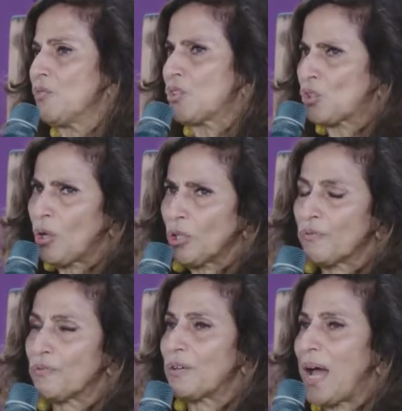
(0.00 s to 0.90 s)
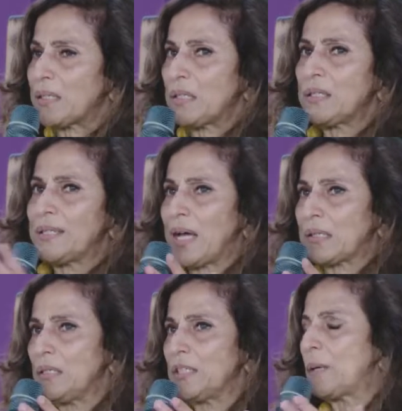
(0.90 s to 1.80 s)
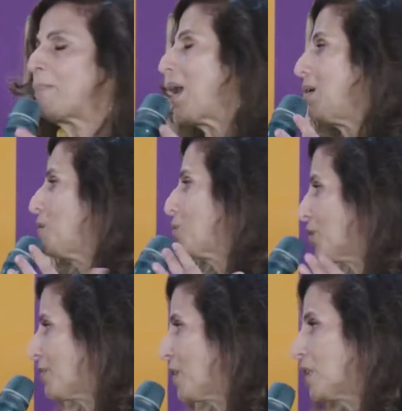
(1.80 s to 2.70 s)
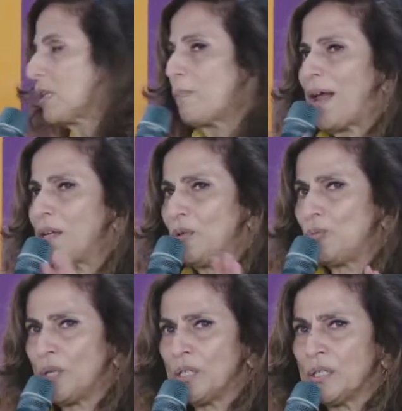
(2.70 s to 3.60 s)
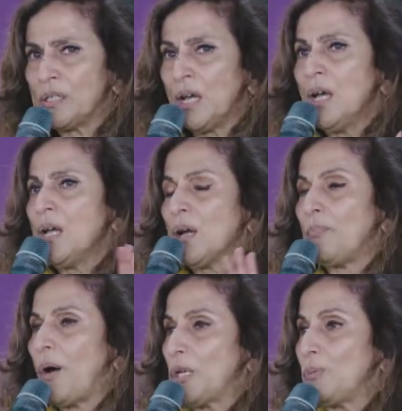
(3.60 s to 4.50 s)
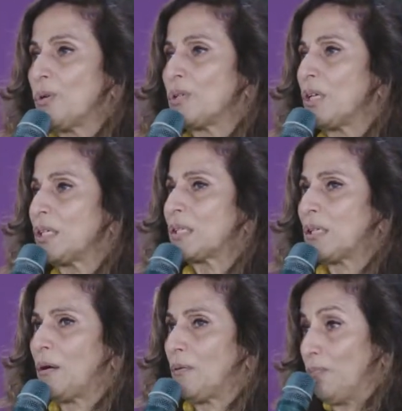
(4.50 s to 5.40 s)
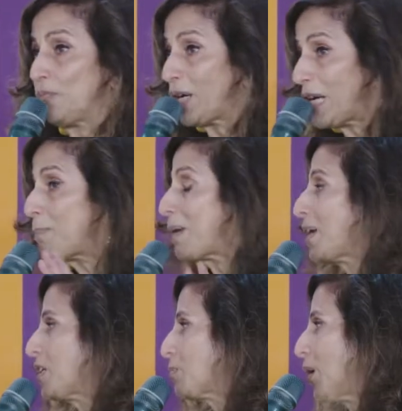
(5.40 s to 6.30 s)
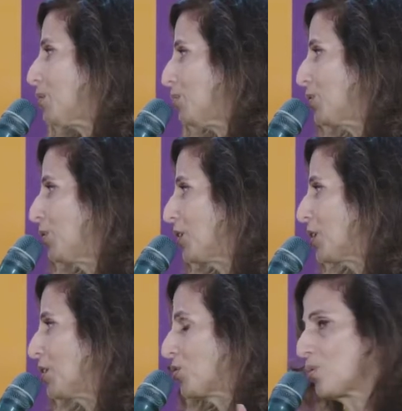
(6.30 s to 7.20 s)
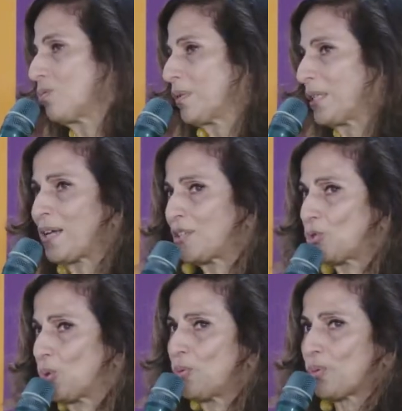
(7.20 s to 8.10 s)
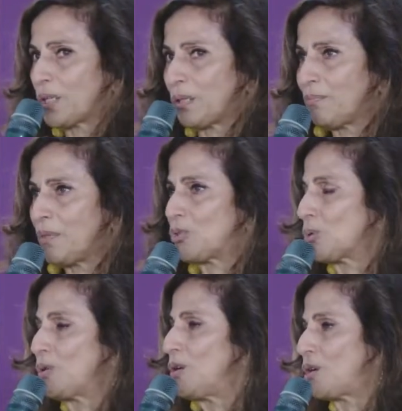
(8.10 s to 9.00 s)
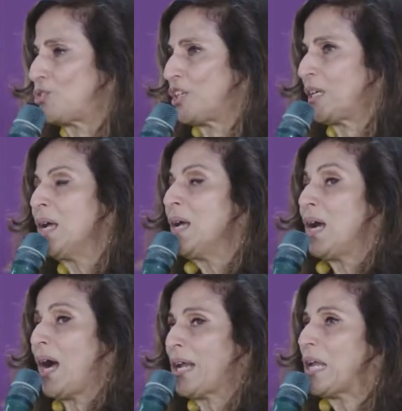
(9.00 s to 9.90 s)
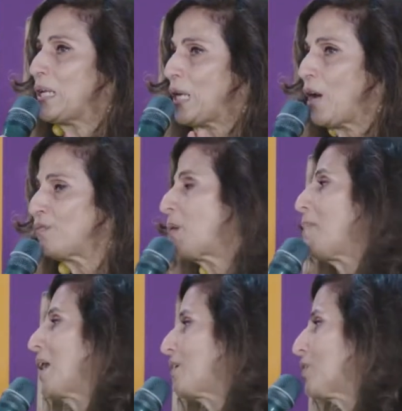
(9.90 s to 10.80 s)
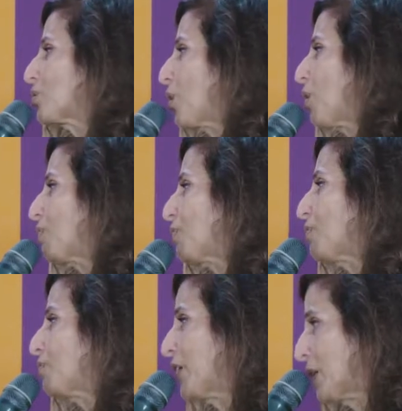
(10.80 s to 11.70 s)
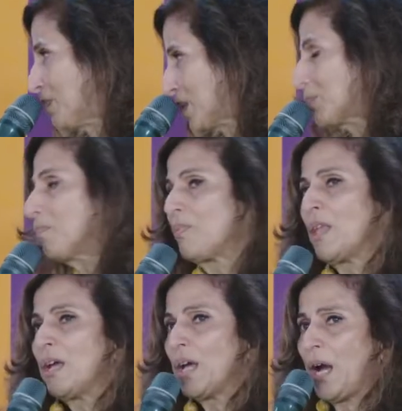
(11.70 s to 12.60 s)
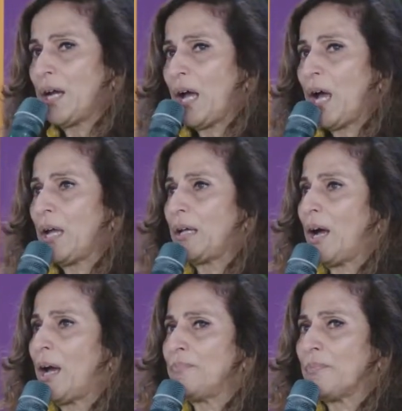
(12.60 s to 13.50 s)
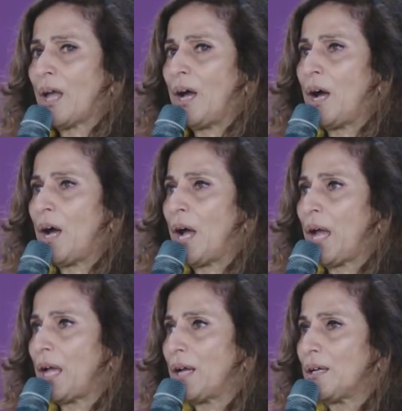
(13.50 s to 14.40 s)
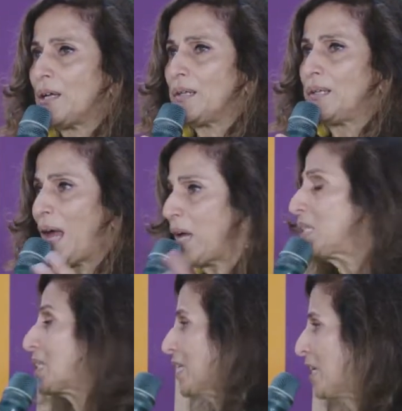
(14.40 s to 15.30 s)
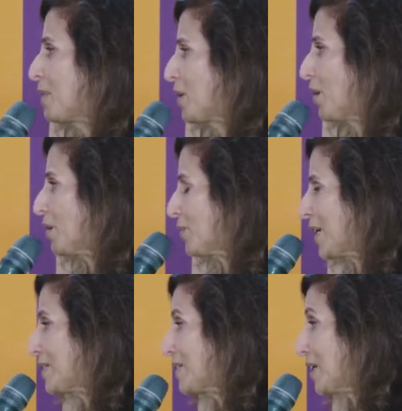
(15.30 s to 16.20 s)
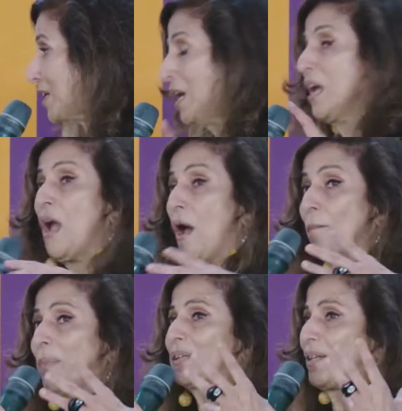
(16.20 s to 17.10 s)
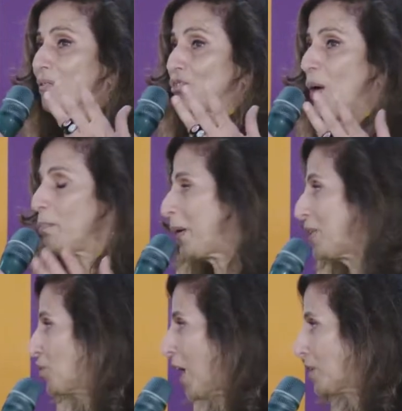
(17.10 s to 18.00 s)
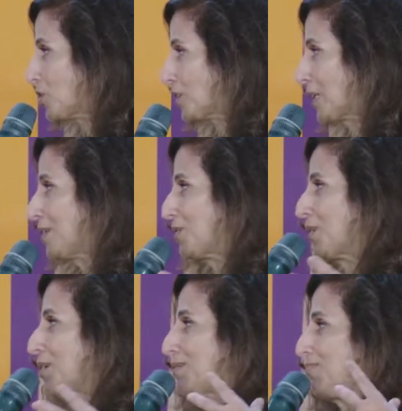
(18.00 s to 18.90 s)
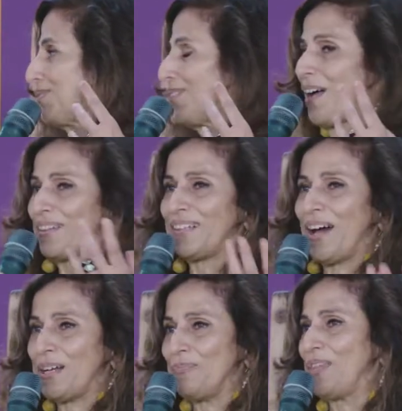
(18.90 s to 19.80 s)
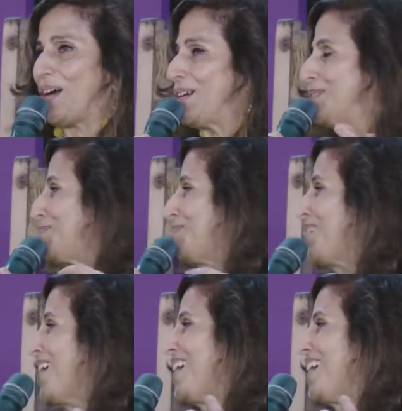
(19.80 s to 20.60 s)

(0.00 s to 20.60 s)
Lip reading: sort of razzle dazzle. It's a parallel universe, a parallel world. Bollywood is really planet Bollywood in its own. It has its own rhythm, its own logic, and I love the madness of films, and I like cinema a great deal, but the jumping Jack Jitendra, Garam Dharam,